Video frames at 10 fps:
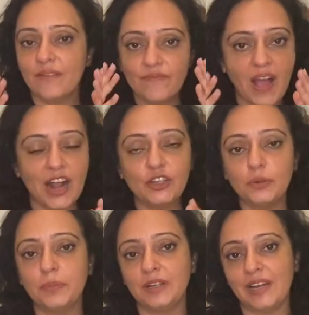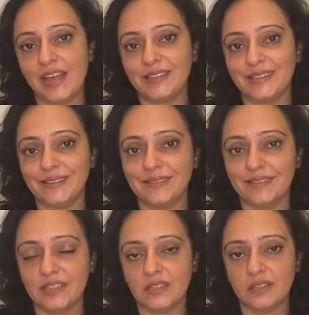valuable
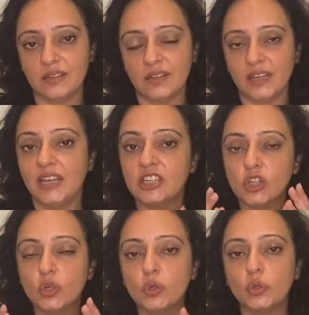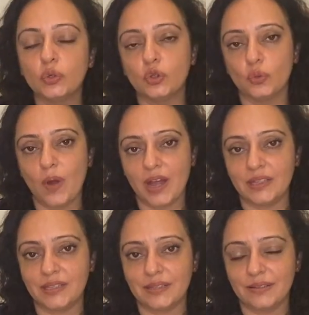lessons is a guru to us.